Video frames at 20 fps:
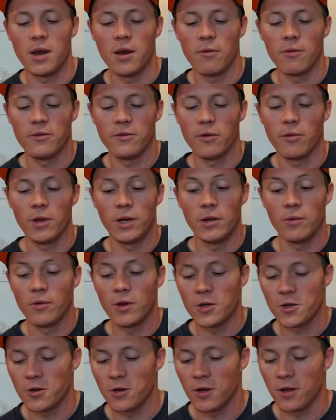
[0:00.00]
Mediterranean
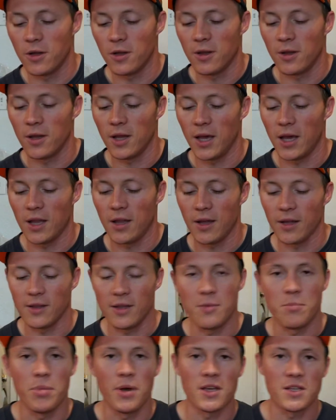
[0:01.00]
restaurant, and they had
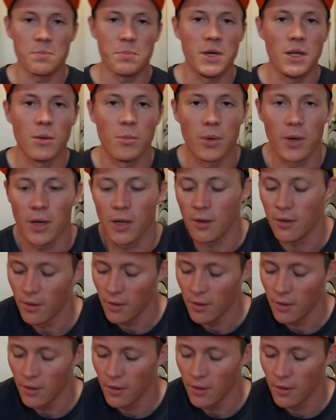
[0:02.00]
like the best pita bread.